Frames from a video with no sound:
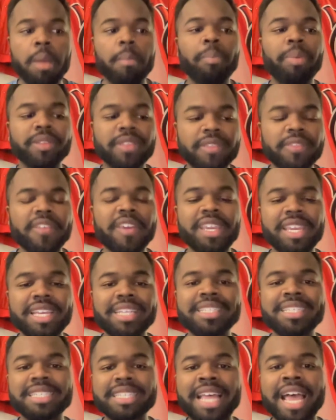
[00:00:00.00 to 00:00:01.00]
But the thing
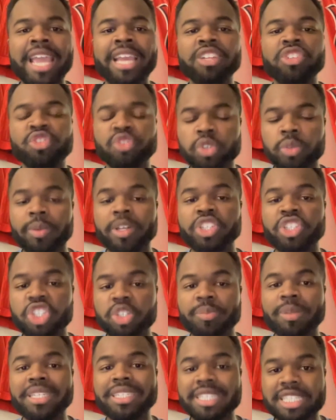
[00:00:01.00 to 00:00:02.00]
is, is like Trouba
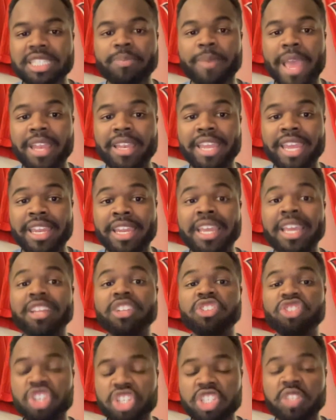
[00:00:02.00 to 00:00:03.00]
should be suspended
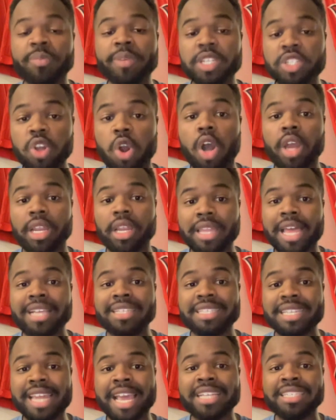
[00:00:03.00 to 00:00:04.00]
just to be taught a
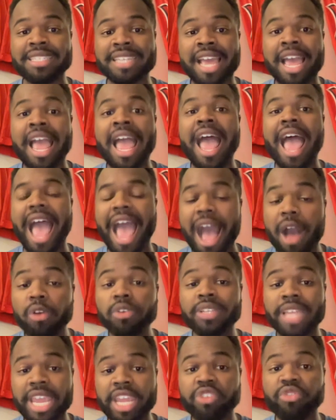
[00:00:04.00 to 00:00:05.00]
lesson as to how
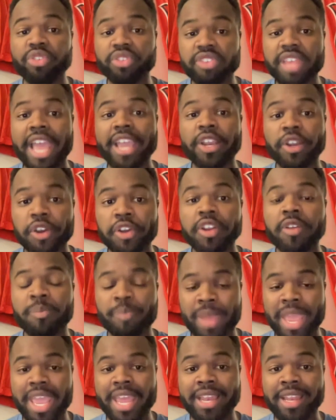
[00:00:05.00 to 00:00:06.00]
dangerous that could have
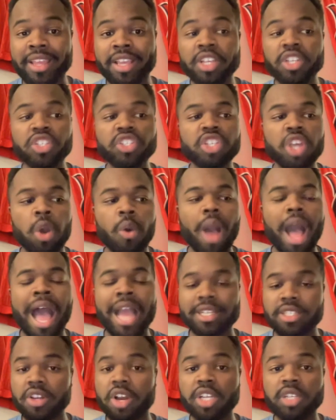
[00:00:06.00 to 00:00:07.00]
been. So
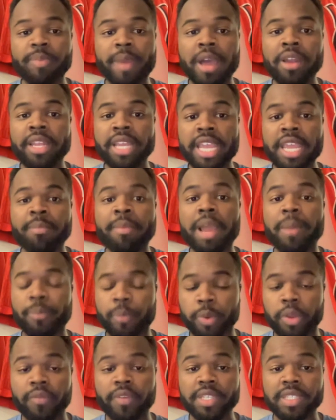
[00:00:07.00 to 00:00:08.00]
I talked about it in my
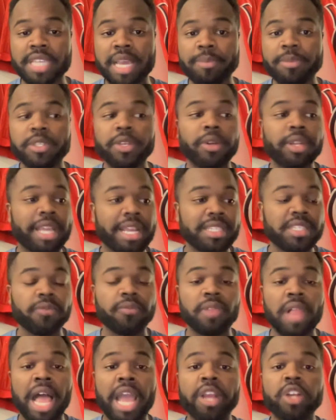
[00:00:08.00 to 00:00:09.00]
previous episode against the
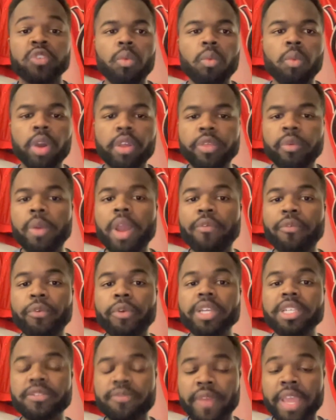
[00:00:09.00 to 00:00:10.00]
Flyers, where the
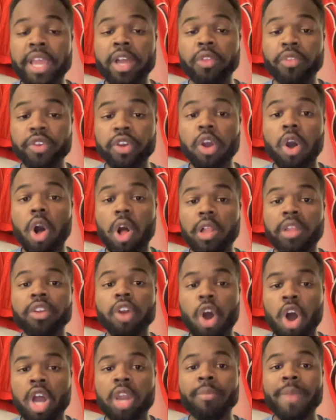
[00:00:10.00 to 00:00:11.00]
referees failed to call an
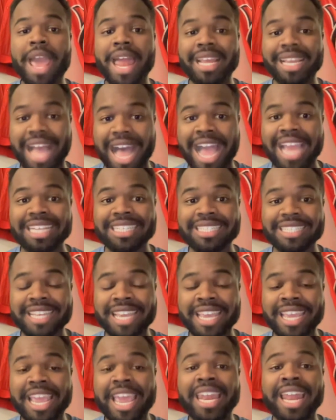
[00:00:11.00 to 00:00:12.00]
automatic
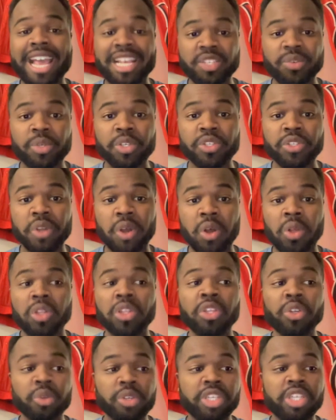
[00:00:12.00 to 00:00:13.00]
icing. And as a result,
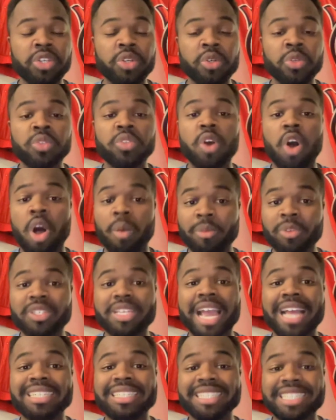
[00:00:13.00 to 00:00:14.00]
Luke Hughes almost
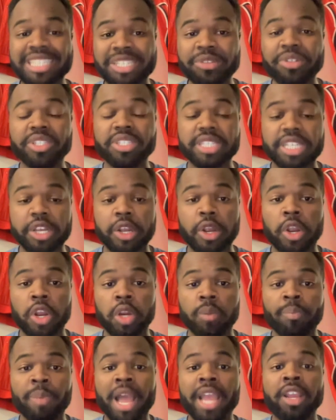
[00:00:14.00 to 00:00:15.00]
got seriously
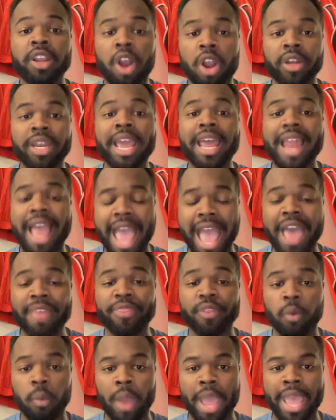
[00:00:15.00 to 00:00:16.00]
hurt by Garnet
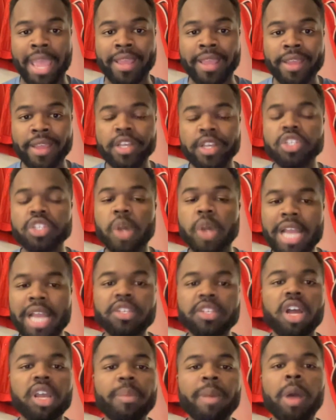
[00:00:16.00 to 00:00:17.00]
Hathaway. So I
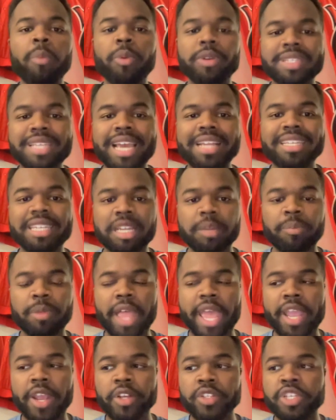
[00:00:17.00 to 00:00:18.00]
talk about protecting the
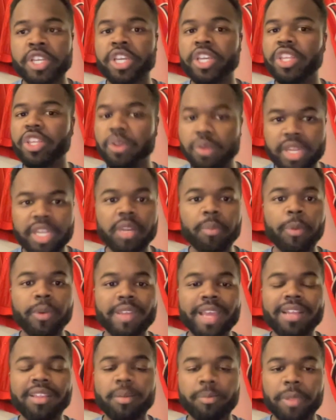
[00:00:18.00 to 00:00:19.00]
players. You need to
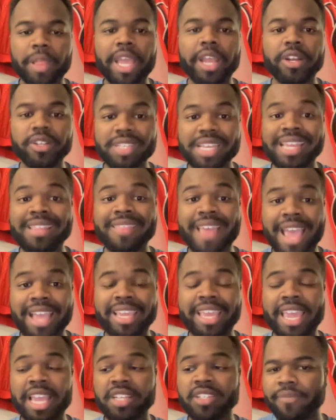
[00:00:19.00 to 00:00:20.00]
protect the players in
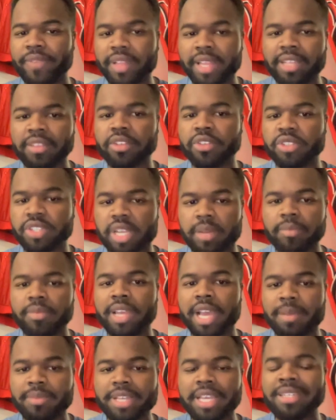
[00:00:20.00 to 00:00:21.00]
that case. I feel like there's
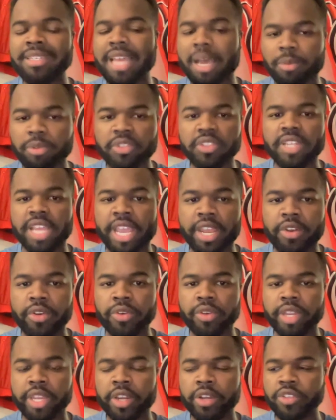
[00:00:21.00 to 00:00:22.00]
sometimes a double
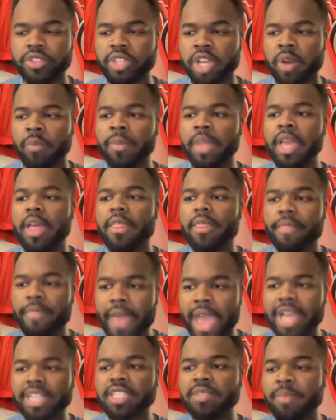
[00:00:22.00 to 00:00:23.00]
standard here. So
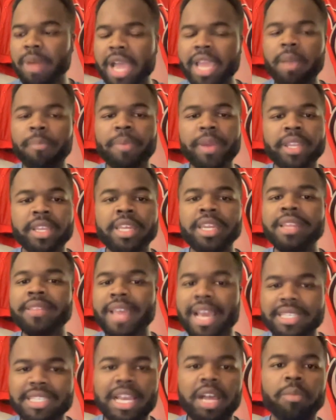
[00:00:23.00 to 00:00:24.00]
that's my opinion, and
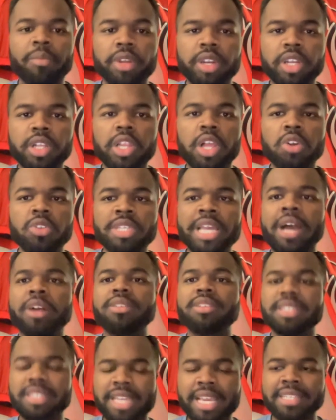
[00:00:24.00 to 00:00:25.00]
that's how I'm going to close
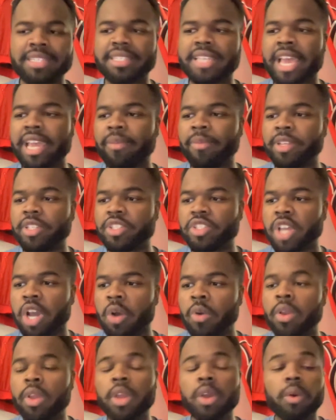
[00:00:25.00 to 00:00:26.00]
out today's segment.
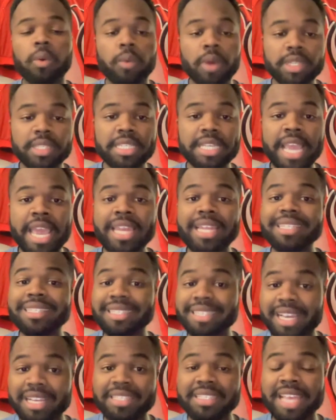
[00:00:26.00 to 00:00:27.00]
So once again, it
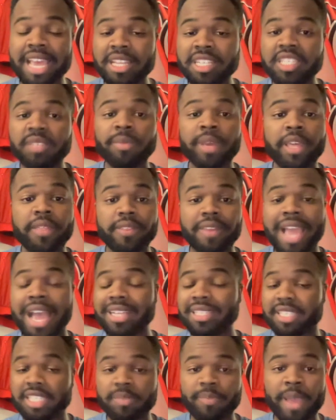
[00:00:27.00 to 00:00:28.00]
sucks that Smith
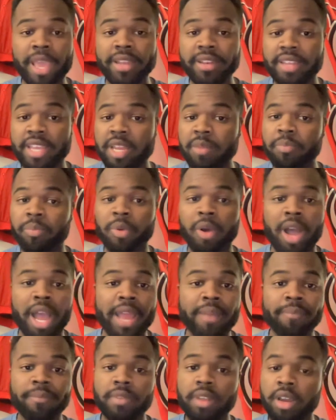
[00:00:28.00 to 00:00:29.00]
got suspended,
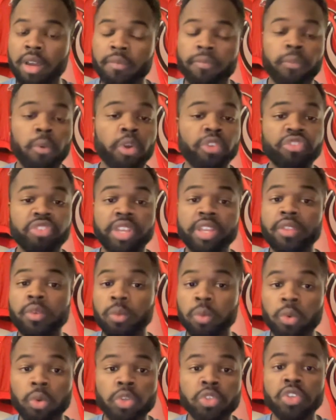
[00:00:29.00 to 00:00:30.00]
but unfortunately, the
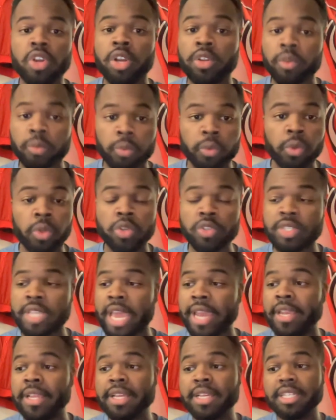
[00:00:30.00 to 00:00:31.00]
rules are the rules,
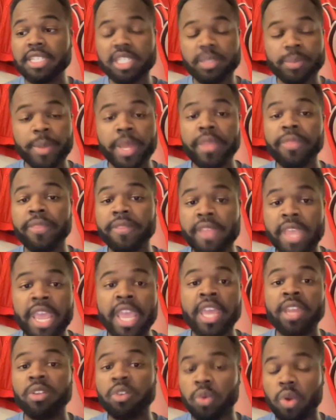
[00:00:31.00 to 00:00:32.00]
and Smith
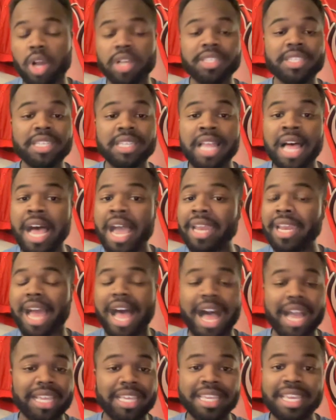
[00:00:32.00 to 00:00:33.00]
did cross the line.
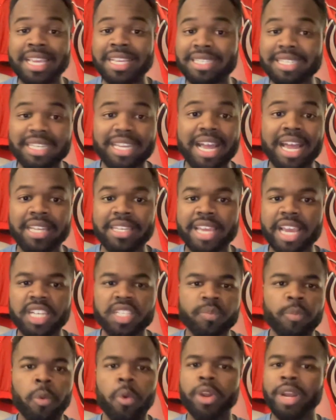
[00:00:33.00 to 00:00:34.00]
Hockey is a contact
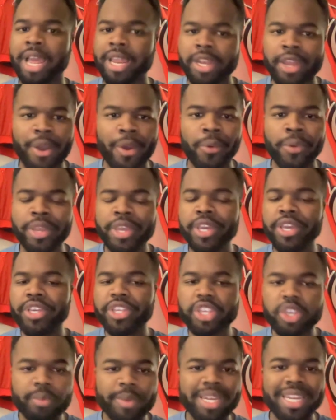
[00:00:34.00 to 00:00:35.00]
sport. I know
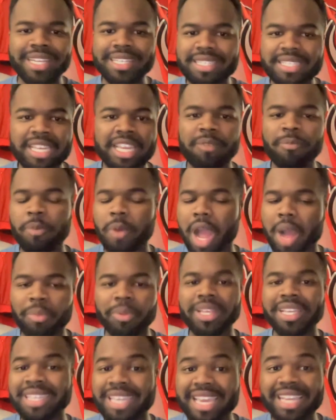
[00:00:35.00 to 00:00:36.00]
human instinct
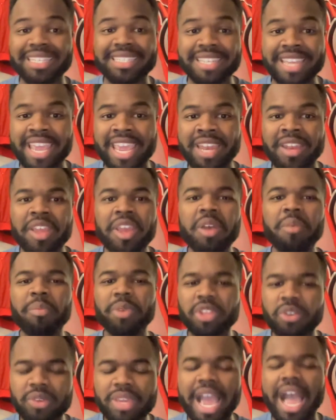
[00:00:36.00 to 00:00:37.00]
probably kicked in,
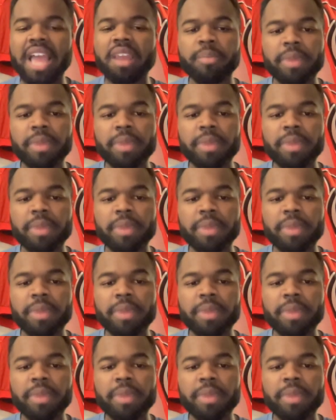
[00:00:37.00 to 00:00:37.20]
but you got to